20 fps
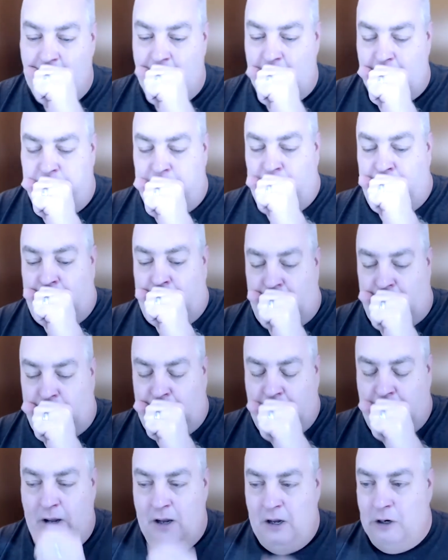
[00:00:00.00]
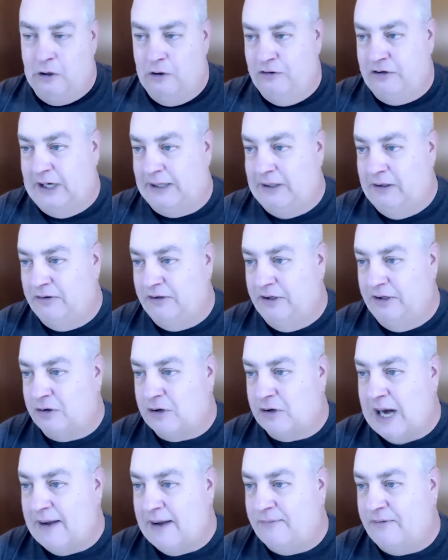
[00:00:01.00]
or changes in
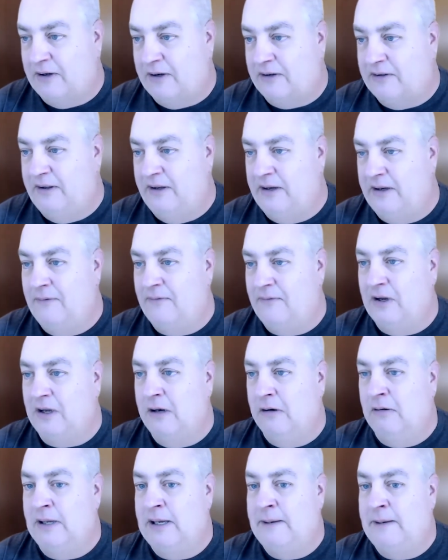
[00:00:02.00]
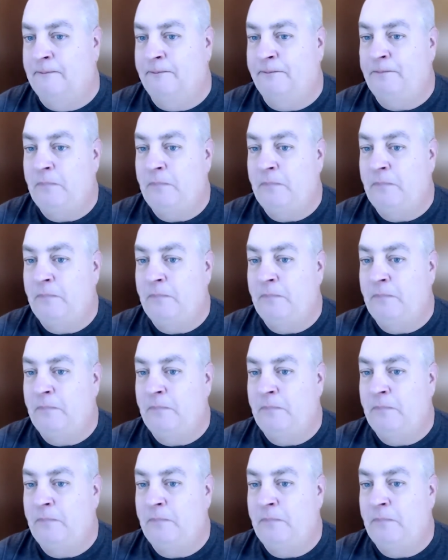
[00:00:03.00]
traffic significantly,